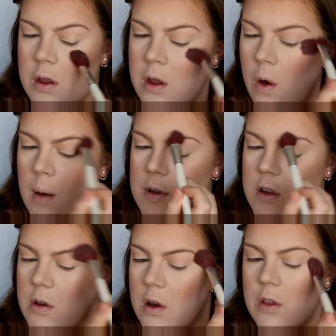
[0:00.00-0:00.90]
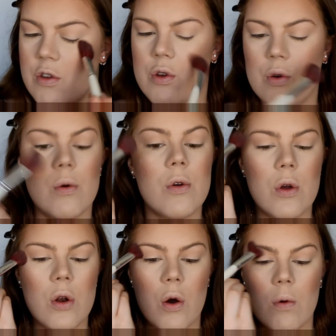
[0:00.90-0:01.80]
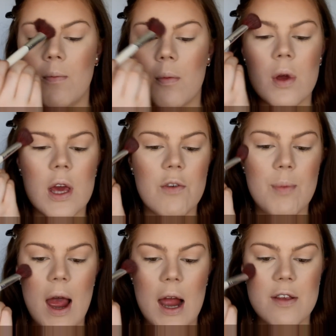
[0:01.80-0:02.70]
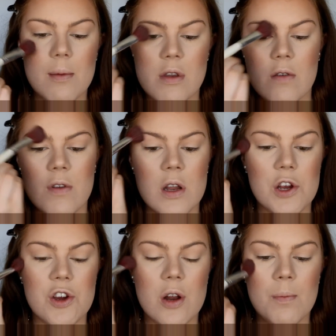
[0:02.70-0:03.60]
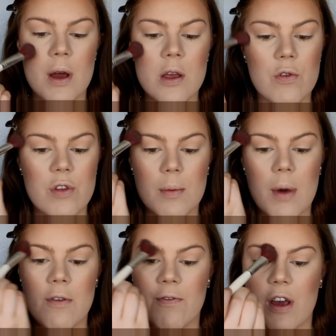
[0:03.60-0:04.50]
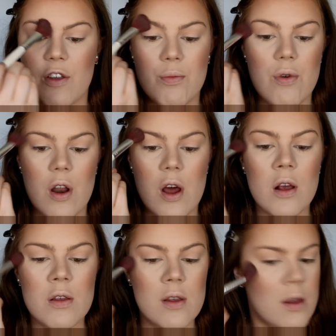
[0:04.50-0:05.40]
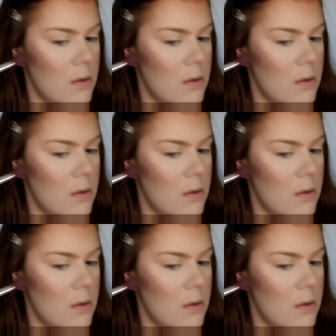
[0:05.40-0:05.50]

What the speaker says: So I'm just going to, you know, give my eyes some definition by using my face products.